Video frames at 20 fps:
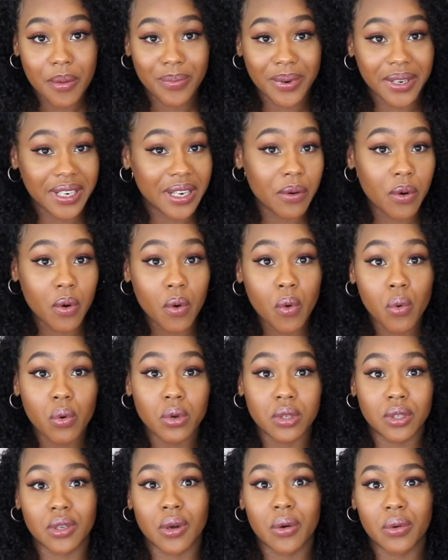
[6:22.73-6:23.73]
but they were
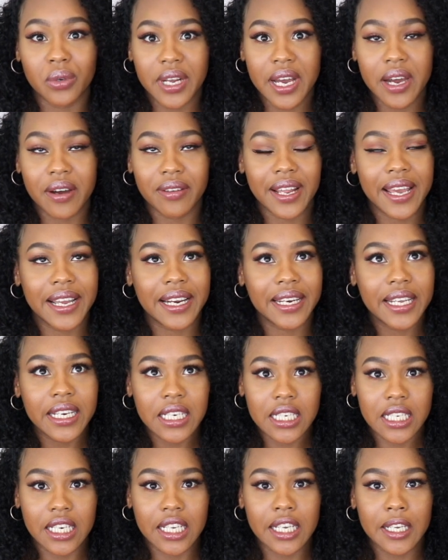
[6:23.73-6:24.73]
all sold out, like
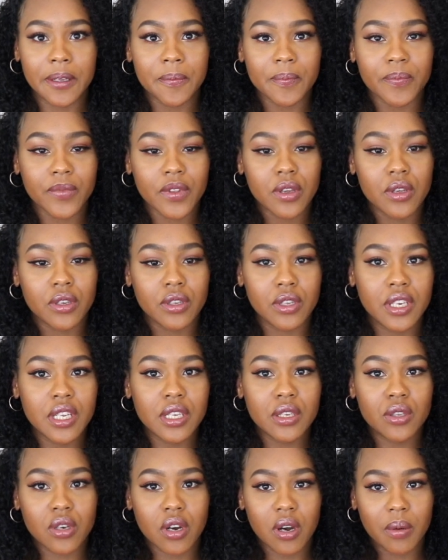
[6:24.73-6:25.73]
literally. So
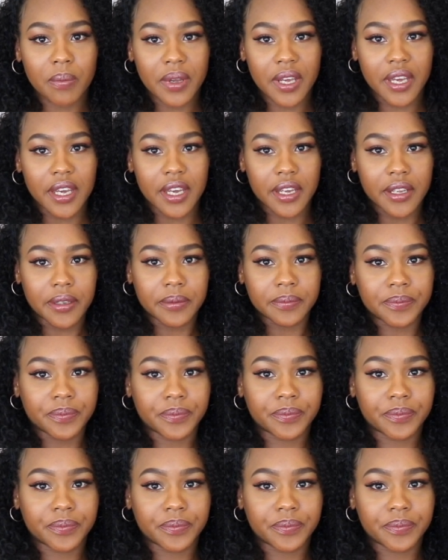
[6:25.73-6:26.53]
this top here,